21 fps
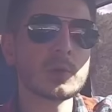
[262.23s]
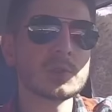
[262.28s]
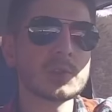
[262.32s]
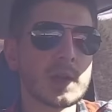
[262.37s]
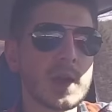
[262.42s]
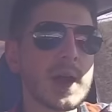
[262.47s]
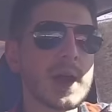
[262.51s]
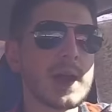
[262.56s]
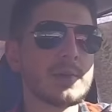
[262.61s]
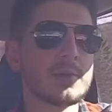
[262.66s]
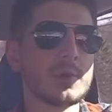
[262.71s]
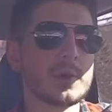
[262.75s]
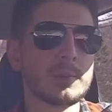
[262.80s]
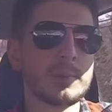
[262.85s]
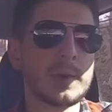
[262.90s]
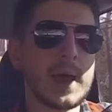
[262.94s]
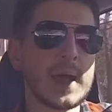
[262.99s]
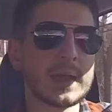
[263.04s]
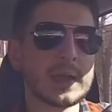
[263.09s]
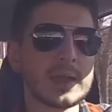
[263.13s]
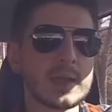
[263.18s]
drive
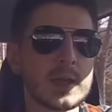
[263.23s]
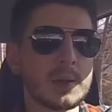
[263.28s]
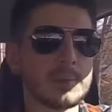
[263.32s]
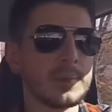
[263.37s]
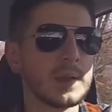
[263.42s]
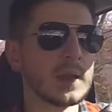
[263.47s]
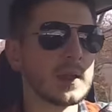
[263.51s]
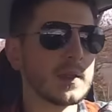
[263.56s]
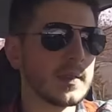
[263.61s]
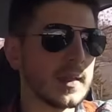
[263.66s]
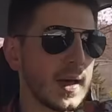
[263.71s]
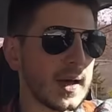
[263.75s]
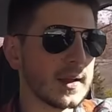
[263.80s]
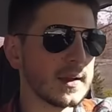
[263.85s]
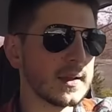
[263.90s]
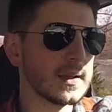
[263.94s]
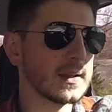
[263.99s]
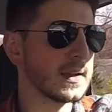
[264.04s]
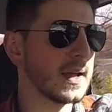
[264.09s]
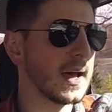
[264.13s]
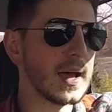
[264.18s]
when backing up like
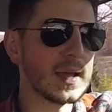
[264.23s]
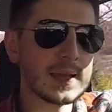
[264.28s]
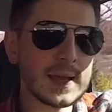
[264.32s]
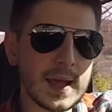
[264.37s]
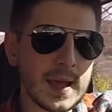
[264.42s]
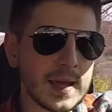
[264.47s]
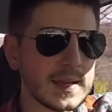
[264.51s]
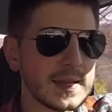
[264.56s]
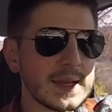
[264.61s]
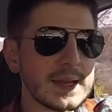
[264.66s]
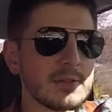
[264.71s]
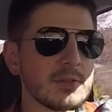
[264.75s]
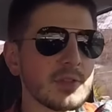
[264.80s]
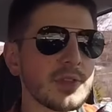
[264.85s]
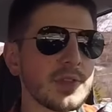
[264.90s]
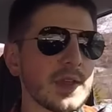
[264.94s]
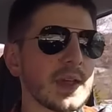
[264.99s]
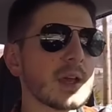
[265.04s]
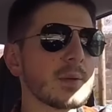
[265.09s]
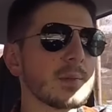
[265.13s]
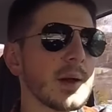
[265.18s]
that. And I didn't even
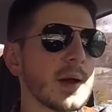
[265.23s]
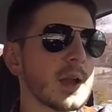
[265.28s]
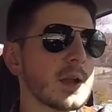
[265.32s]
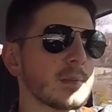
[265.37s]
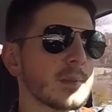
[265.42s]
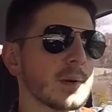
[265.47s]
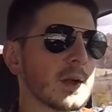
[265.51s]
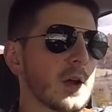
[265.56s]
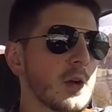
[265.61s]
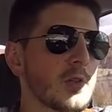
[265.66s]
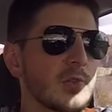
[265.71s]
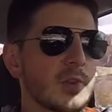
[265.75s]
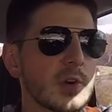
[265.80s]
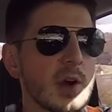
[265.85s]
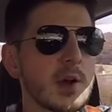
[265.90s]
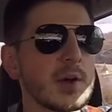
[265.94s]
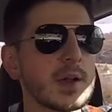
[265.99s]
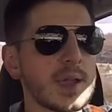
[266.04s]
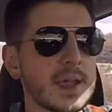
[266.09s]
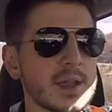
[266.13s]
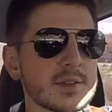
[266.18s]
think about it, but
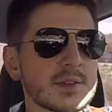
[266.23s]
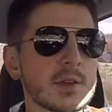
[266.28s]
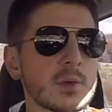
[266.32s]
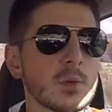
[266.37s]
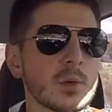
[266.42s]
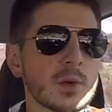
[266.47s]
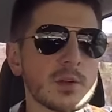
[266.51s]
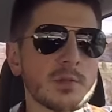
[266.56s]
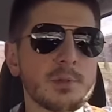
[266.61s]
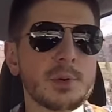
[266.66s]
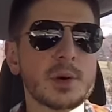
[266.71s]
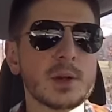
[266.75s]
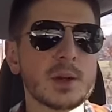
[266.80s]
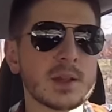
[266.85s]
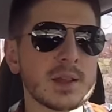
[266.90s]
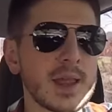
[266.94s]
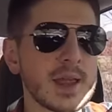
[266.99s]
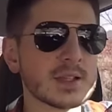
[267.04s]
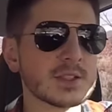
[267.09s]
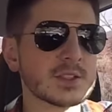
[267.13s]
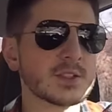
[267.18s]
overall I guess it would have
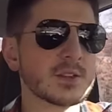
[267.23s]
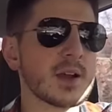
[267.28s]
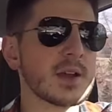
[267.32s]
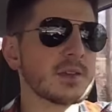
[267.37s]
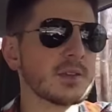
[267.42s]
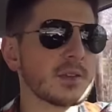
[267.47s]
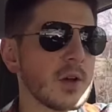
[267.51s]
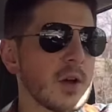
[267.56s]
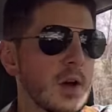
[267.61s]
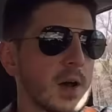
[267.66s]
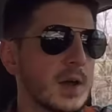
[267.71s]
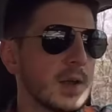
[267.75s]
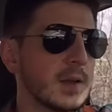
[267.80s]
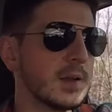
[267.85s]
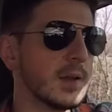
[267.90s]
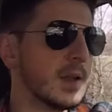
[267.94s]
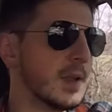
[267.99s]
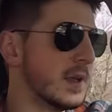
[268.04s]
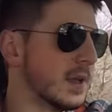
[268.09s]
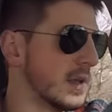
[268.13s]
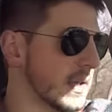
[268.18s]
put less stress
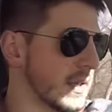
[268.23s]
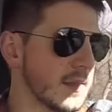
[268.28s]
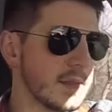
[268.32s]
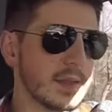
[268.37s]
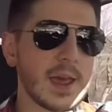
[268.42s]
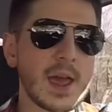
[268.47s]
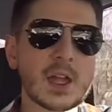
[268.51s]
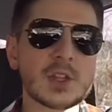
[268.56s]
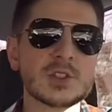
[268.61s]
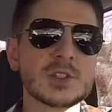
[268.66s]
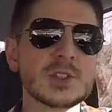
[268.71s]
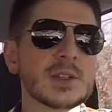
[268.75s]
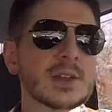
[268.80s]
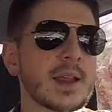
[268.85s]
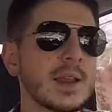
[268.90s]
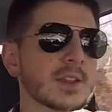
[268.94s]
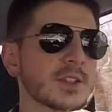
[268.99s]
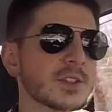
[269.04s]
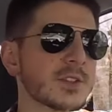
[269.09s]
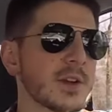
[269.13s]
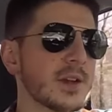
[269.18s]
on the engine,
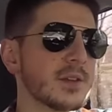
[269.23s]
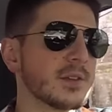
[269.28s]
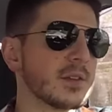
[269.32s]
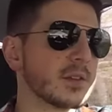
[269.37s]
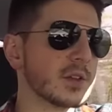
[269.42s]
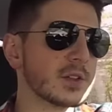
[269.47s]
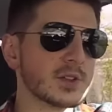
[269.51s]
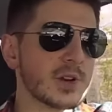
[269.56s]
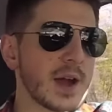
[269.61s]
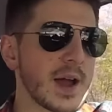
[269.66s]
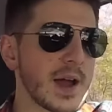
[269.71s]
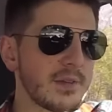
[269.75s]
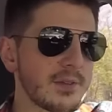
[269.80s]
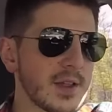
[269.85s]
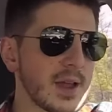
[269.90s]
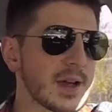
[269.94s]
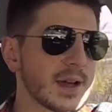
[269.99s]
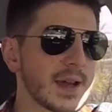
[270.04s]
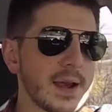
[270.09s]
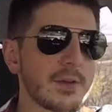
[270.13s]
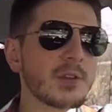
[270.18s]
less stress on the
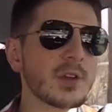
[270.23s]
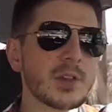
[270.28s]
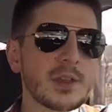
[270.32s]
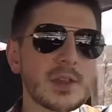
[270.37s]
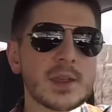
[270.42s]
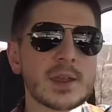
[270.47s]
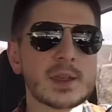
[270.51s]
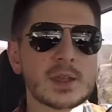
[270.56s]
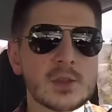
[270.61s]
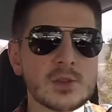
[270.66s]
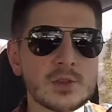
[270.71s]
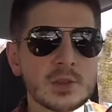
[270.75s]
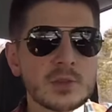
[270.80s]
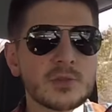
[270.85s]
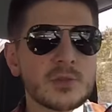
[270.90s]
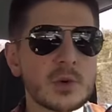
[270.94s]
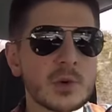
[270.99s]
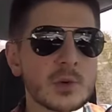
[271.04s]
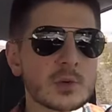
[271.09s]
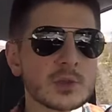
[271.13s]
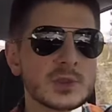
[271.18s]
driveline, everything,
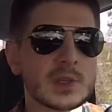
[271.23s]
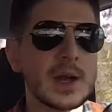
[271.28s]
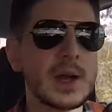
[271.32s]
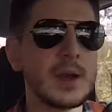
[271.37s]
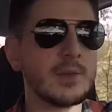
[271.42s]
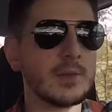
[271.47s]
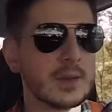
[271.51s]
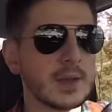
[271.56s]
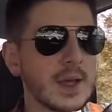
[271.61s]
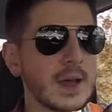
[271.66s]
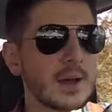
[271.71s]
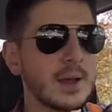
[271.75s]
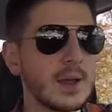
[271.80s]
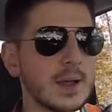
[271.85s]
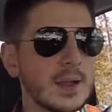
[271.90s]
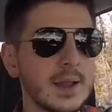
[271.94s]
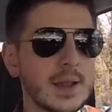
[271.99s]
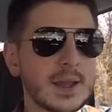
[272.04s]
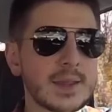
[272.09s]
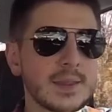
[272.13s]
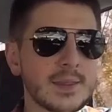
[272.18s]
using four-wheel drive. And
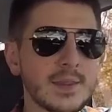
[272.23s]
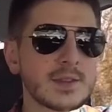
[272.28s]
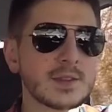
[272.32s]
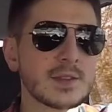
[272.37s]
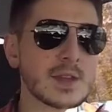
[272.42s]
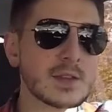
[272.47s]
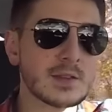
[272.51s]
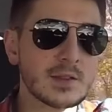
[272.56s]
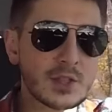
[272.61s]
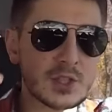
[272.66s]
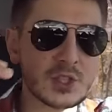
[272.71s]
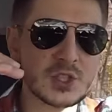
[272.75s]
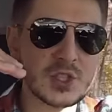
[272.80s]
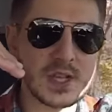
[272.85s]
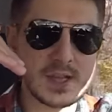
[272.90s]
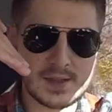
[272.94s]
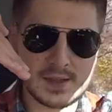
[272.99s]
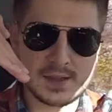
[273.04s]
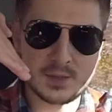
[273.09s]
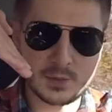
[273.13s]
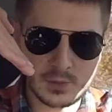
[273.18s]
like, this is
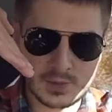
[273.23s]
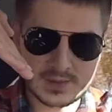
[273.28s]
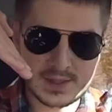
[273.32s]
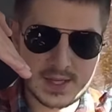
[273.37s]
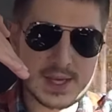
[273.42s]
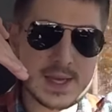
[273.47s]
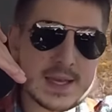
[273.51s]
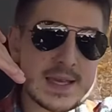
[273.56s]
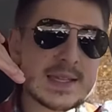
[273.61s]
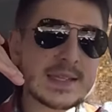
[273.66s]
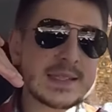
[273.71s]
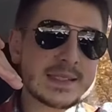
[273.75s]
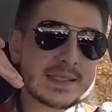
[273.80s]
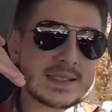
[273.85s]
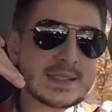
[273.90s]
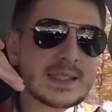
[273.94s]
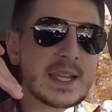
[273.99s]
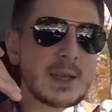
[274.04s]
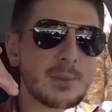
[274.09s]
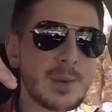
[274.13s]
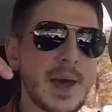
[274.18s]
legit. This was a
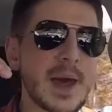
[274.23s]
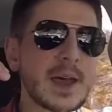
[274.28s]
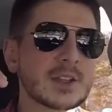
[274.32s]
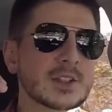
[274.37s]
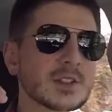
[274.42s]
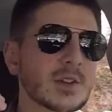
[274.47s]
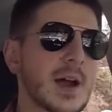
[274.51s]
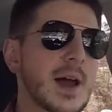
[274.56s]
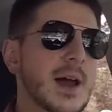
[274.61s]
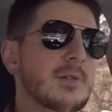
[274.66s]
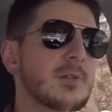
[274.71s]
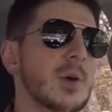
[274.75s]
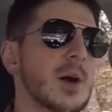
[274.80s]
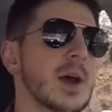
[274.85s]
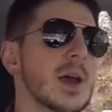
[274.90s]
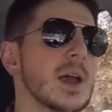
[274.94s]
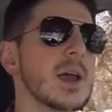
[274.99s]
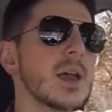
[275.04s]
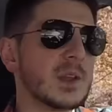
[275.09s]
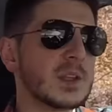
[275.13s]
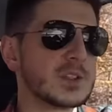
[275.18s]
steep ass
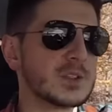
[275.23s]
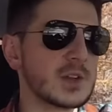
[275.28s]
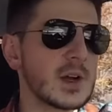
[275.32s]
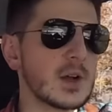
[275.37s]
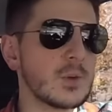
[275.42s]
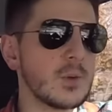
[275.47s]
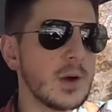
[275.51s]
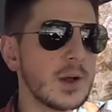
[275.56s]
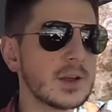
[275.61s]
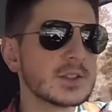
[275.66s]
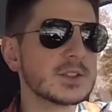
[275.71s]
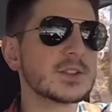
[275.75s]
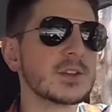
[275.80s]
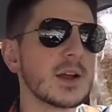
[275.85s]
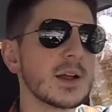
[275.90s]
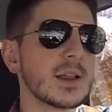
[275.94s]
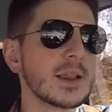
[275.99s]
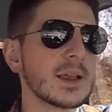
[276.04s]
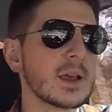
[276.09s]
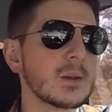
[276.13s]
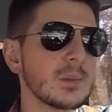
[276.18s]
driveway. The truck was
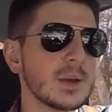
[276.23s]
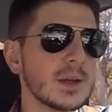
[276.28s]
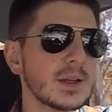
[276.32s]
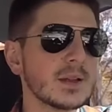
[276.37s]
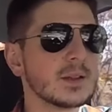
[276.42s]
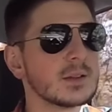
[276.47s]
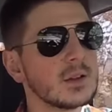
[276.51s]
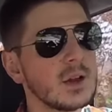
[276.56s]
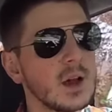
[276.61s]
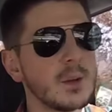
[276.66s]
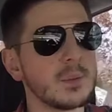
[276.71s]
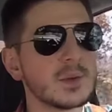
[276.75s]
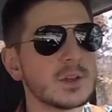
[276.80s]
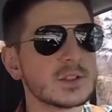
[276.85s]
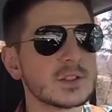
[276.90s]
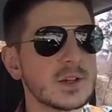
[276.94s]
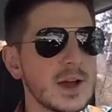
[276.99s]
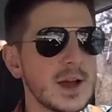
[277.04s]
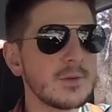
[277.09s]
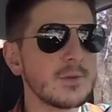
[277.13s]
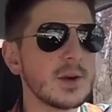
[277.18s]
struggling a bit at the top of the
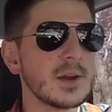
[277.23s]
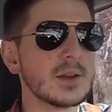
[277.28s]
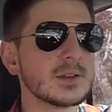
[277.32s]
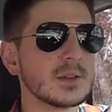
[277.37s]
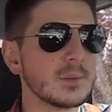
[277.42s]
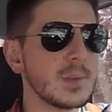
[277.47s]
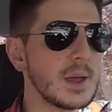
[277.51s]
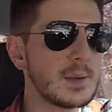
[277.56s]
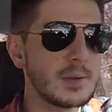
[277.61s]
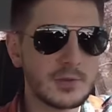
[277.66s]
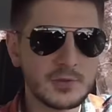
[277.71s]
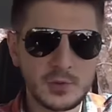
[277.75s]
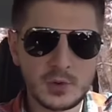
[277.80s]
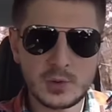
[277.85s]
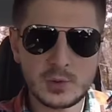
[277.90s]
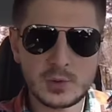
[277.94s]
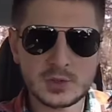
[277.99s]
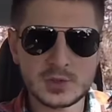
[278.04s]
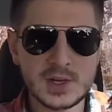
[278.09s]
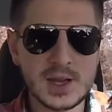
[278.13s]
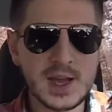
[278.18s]
driveway, so maybe
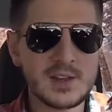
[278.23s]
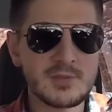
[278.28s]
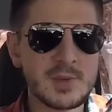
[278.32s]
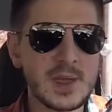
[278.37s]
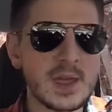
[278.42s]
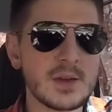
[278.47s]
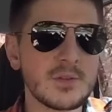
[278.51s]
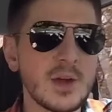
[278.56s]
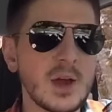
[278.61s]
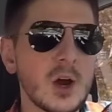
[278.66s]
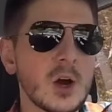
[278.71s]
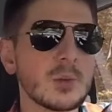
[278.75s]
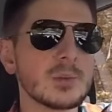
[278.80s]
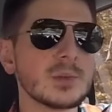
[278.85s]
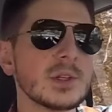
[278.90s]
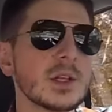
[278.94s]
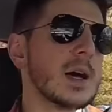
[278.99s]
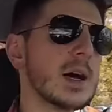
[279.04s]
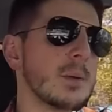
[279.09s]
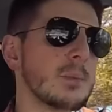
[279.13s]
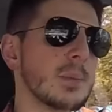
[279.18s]
four-wheel drive may have
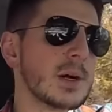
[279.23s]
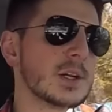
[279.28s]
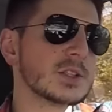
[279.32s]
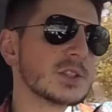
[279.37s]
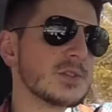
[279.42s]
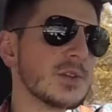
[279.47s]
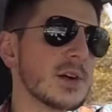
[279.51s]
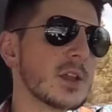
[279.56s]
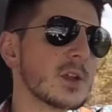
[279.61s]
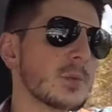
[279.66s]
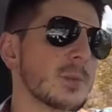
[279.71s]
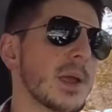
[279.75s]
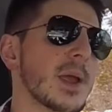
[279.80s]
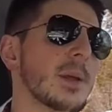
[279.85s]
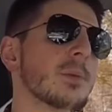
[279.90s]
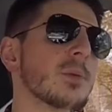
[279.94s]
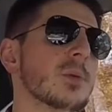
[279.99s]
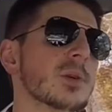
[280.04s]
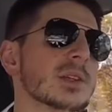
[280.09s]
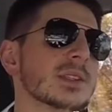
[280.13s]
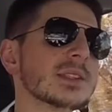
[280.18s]
helped. A bunch of other
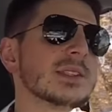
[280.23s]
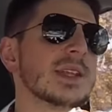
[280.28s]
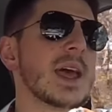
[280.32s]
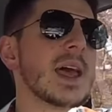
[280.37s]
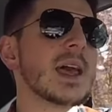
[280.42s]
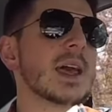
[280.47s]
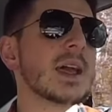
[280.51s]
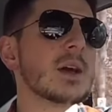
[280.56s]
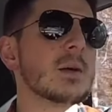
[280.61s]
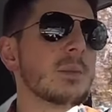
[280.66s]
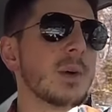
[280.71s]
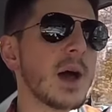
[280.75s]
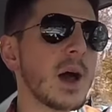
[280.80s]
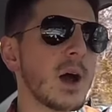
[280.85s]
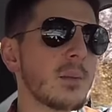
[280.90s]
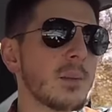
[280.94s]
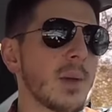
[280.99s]
people were saying about